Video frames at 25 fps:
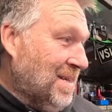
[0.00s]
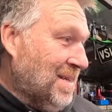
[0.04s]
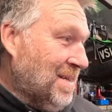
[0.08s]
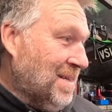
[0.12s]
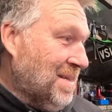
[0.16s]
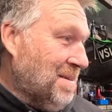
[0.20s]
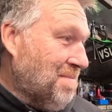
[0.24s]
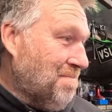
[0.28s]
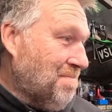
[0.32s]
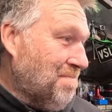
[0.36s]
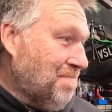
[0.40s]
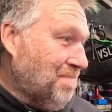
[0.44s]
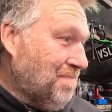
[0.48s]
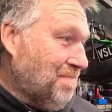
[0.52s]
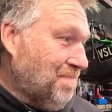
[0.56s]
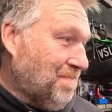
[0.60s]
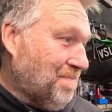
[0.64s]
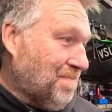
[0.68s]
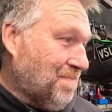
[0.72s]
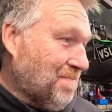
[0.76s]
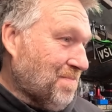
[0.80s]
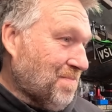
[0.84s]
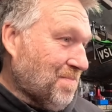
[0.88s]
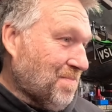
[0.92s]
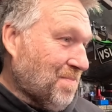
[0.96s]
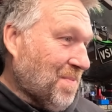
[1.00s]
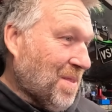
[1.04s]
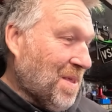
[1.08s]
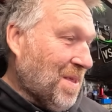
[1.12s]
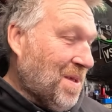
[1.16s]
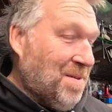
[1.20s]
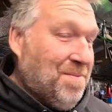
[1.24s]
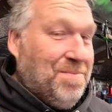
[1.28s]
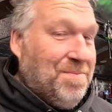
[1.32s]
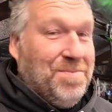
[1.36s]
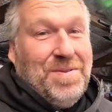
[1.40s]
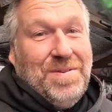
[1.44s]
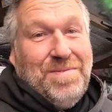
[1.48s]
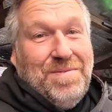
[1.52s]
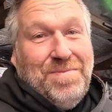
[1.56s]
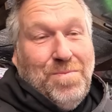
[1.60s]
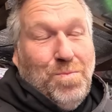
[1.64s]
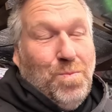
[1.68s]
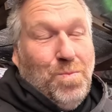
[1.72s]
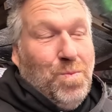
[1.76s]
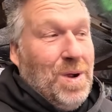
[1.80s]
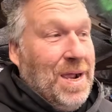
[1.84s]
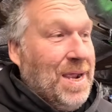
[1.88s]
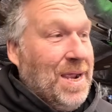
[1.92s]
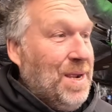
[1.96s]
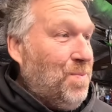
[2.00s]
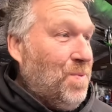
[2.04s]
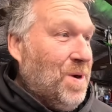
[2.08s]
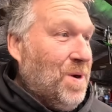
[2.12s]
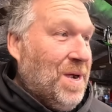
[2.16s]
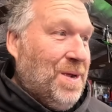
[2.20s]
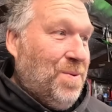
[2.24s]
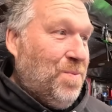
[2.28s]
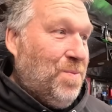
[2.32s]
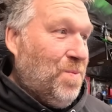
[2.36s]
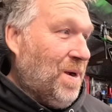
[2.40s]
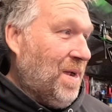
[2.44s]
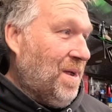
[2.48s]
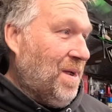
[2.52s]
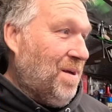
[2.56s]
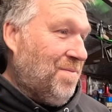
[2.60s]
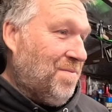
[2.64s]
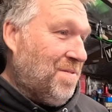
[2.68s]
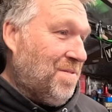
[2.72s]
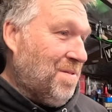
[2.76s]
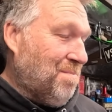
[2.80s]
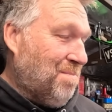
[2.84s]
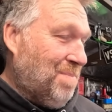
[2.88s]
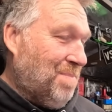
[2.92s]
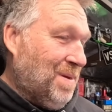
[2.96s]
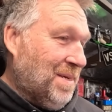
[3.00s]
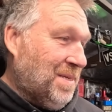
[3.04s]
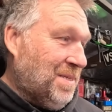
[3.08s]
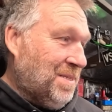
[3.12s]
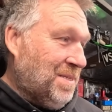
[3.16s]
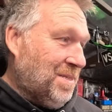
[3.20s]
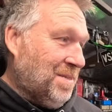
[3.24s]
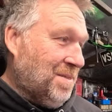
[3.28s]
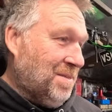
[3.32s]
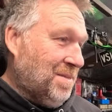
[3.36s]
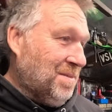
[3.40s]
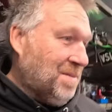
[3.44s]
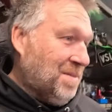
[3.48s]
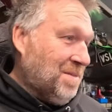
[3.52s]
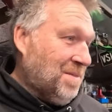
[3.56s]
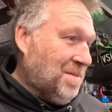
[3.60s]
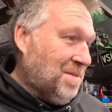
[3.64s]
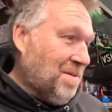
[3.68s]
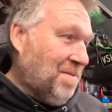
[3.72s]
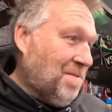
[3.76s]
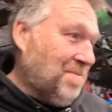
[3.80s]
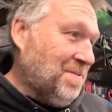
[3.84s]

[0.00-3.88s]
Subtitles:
And we're way off completion, because